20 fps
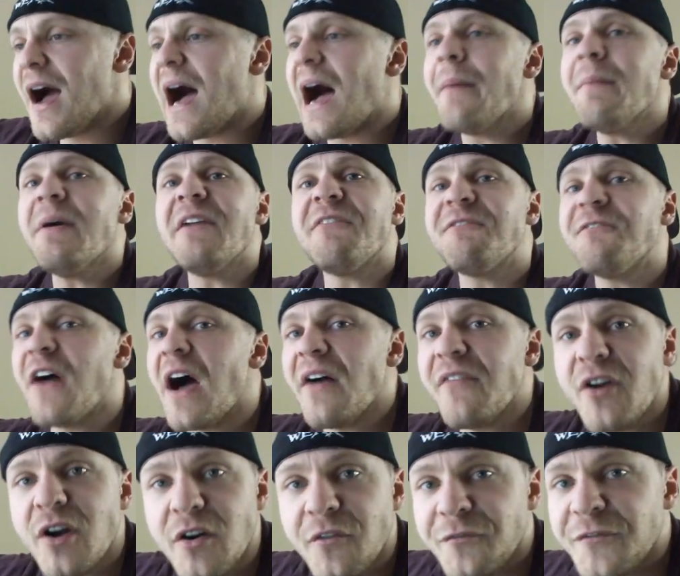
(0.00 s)
I'm at
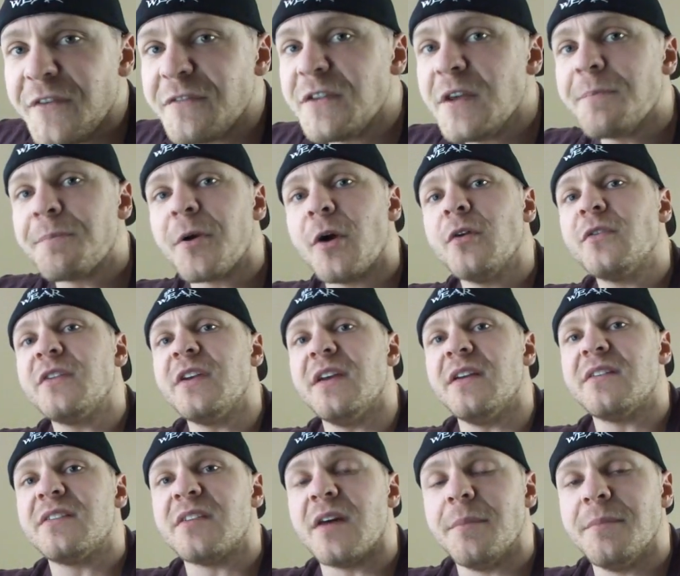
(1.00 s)
550
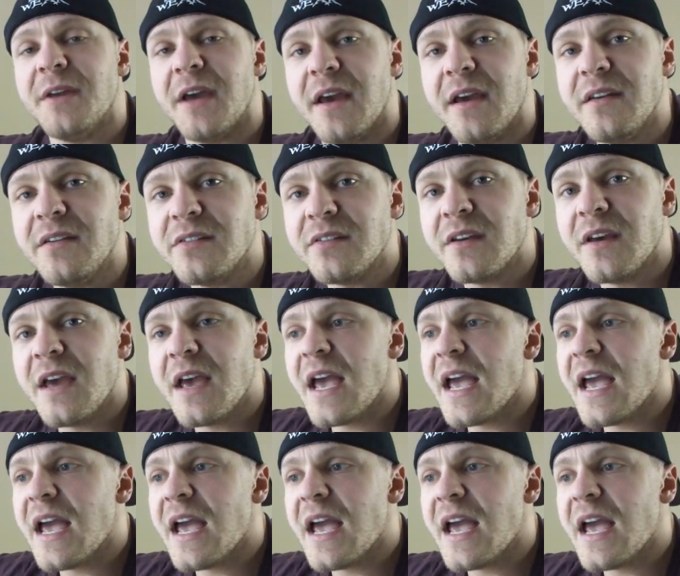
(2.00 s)
protein some days,